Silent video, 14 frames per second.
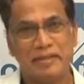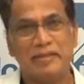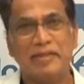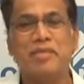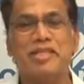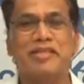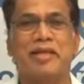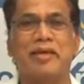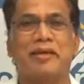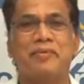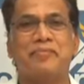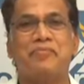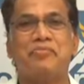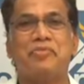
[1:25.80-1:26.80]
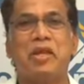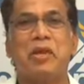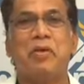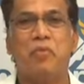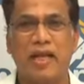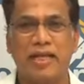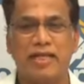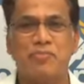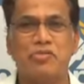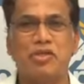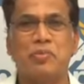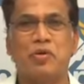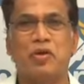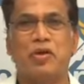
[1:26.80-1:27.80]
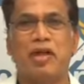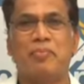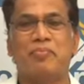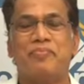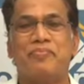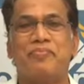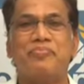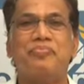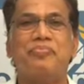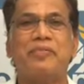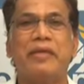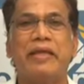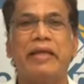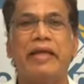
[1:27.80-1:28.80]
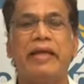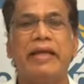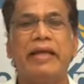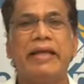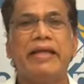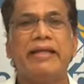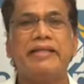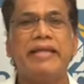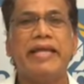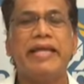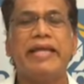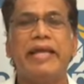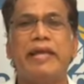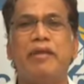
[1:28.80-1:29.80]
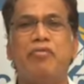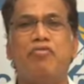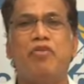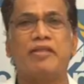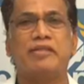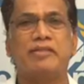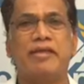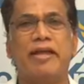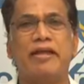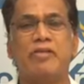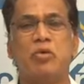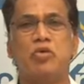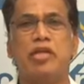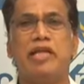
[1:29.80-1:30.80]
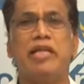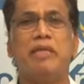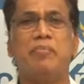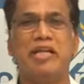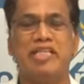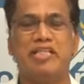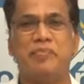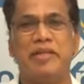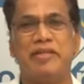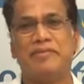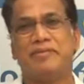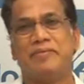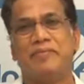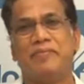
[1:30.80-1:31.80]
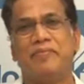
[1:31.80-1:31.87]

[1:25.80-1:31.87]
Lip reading: Namaste. Welcome to the program. Daycare Fast Track Total Knee Replacement.